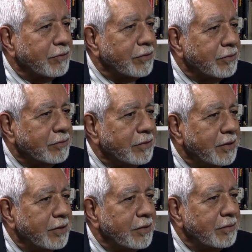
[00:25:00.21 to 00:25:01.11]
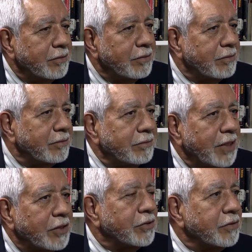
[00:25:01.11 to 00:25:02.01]
or to
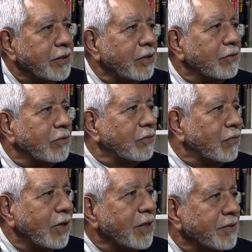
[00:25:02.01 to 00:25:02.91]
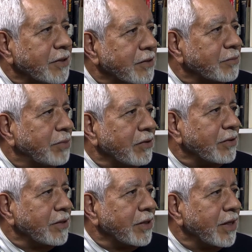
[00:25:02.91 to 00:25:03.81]
make sure that one of us is better
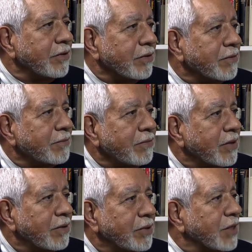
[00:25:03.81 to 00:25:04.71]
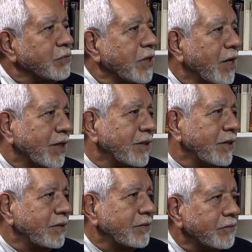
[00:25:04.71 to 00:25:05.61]
than the other, because we're not.
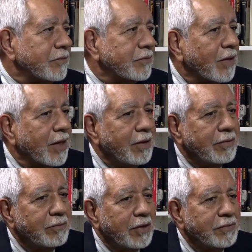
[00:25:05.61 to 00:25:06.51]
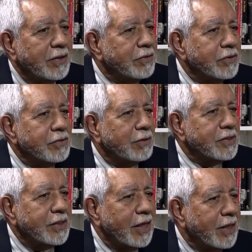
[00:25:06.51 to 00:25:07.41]
And my father used to
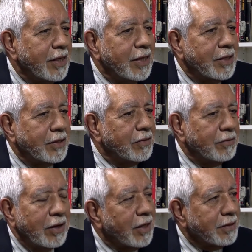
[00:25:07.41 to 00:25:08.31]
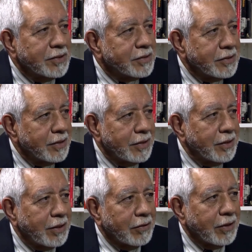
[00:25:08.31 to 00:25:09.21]
always say, you know, all of us
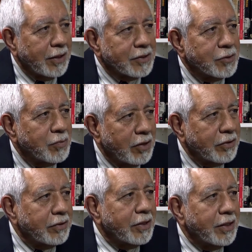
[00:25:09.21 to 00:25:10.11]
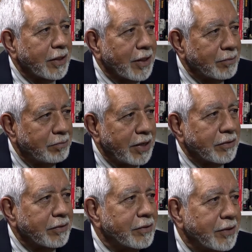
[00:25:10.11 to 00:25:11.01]
are a lot smarter and a lot
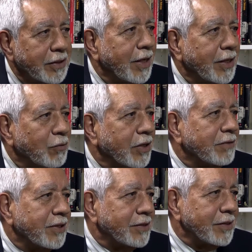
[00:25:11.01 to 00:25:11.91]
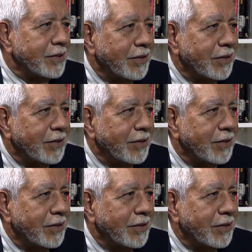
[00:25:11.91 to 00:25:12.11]
better than any one of us.